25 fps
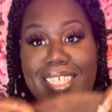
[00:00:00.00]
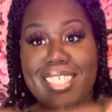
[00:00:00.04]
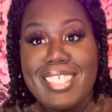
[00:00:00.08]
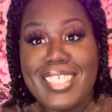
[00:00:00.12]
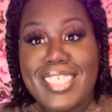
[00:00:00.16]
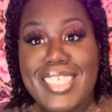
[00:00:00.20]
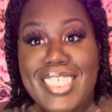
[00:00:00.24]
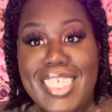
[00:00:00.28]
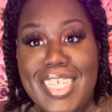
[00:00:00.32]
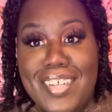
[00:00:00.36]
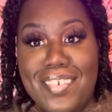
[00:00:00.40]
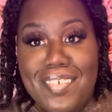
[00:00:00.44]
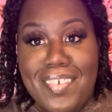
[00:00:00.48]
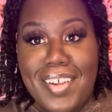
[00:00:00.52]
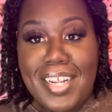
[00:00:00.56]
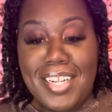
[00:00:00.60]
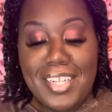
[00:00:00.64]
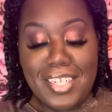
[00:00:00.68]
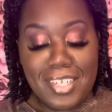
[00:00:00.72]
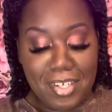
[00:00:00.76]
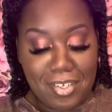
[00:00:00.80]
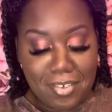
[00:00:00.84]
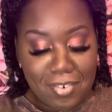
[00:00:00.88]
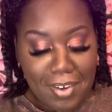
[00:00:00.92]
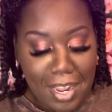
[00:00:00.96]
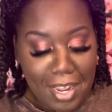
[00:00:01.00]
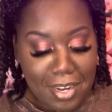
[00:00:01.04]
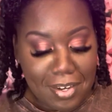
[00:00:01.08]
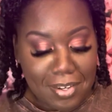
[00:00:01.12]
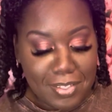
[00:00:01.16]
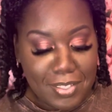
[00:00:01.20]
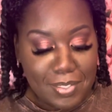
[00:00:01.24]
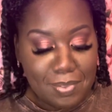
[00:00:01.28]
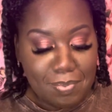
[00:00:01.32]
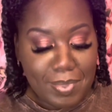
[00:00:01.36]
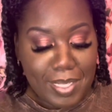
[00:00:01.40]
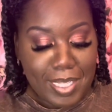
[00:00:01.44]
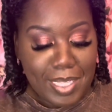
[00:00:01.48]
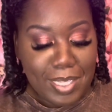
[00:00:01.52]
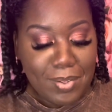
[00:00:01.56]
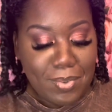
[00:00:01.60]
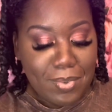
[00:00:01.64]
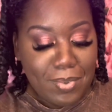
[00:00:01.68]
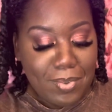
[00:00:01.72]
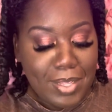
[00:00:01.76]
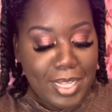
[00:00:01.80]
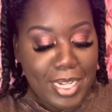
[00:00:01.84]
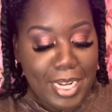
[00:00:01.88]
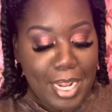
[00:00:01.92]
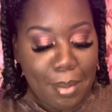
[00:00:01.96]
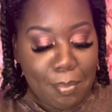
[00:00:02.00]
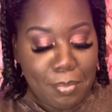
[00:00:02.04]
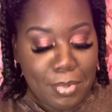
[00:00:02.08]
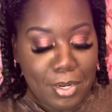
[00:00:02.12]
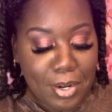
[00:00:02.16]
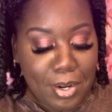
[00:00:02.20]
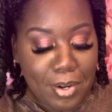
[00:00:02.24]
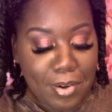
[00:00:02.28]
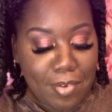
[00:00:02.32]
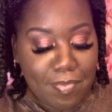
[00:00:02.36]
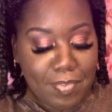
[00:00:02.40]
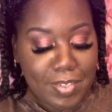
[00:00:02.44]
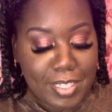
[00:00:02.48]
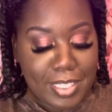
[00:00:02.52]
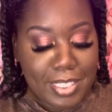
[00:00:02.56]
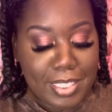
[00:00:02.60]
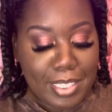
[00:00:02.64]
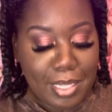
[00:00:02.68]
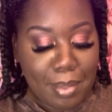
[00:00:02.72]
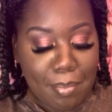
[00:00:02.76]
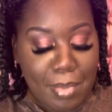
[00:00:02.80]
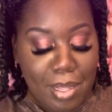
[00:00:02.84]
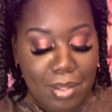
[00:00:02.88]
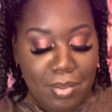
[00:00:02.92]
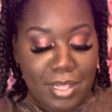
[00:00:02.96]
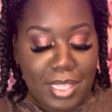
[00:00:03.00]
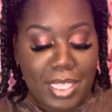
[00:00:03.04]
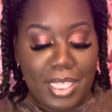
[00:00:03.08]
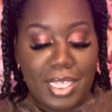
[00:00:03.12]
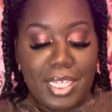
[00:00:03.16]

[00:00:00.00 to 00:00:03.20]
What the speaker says: Let's get ready to try this wig on. I'm nervous about the